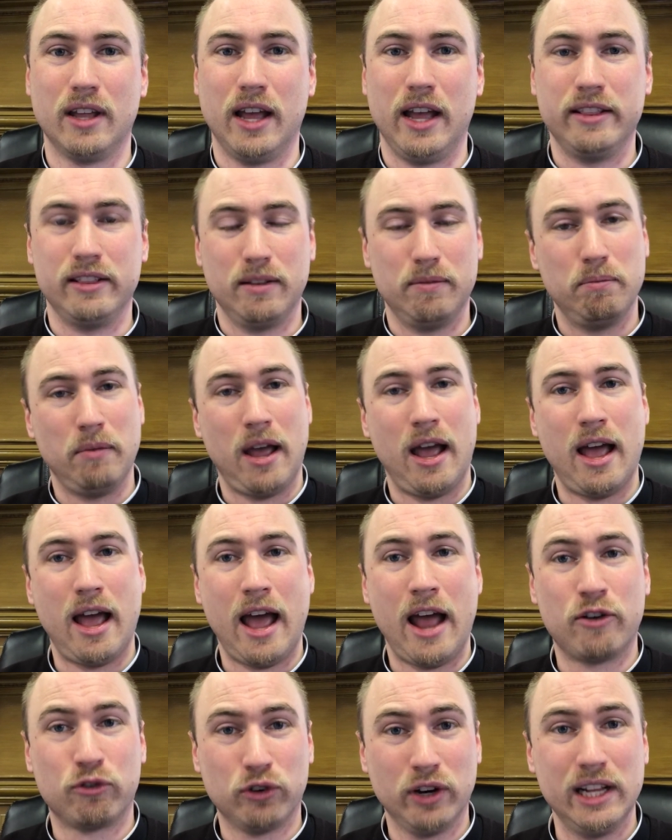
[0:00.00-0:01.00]
And
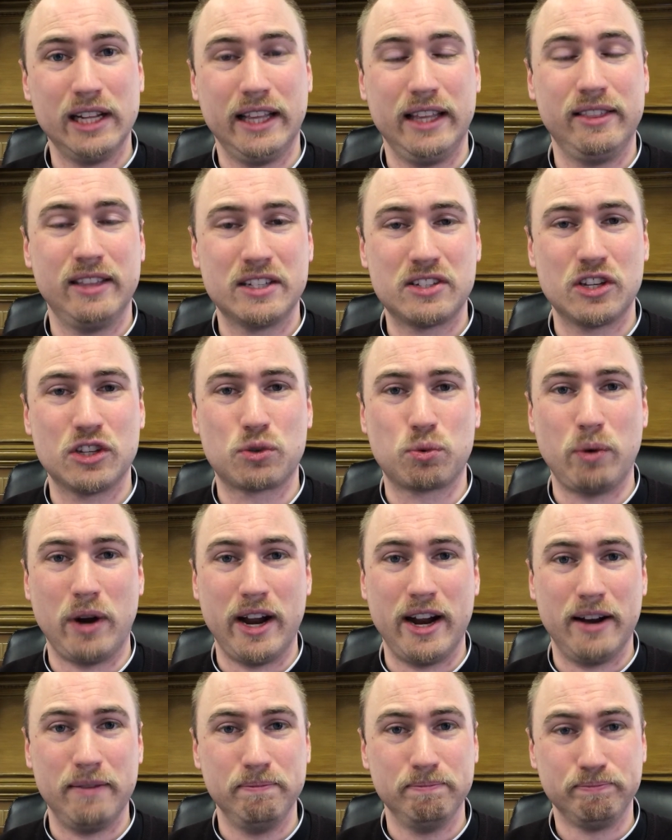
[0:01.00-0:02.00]
really, this is
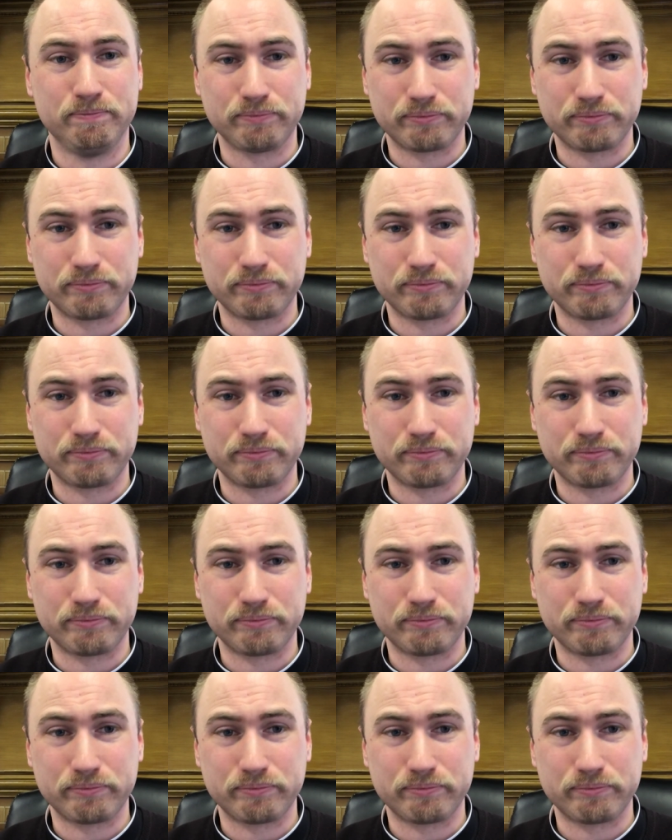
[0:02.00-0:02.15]
where...